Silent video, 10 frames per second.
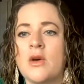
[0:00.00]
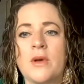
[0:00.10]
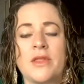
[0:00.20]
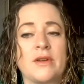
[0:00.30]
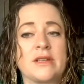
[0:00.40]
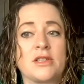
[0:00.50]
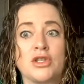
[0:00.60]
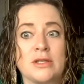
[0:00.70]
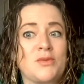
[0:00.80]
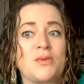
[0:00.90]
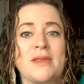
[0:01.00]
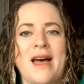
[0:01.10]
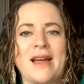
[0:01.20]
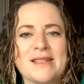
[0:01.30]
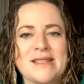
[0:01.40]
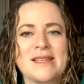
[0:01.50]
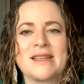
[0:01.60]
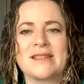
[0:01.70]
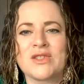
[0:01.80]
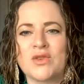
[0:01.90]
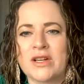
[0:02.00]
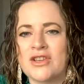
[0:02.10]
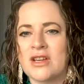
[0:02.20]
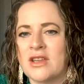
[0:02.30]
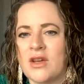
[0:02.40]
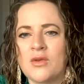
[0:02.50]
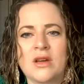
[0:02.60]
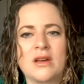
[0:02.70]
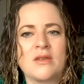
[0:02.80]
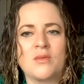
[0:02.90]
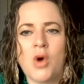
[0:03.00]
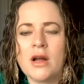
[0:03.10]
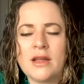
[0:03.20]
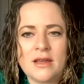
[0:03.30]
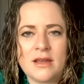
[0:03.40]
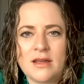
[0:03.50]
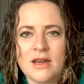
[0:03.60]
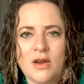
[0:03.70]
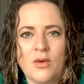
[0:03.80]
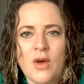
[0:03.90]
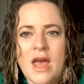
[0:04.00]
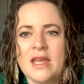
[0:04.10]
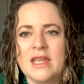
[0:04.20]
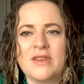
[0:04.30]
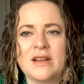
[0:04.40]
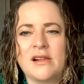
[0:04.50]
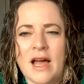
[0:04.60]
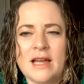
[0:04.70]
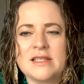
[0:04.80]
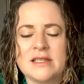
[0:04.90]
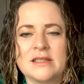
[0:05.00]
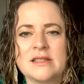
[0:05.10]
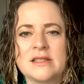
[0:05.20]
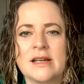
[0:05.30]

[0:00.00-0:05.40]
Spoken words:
whether it's just relaxing, stretching, yoga, walking, even classes.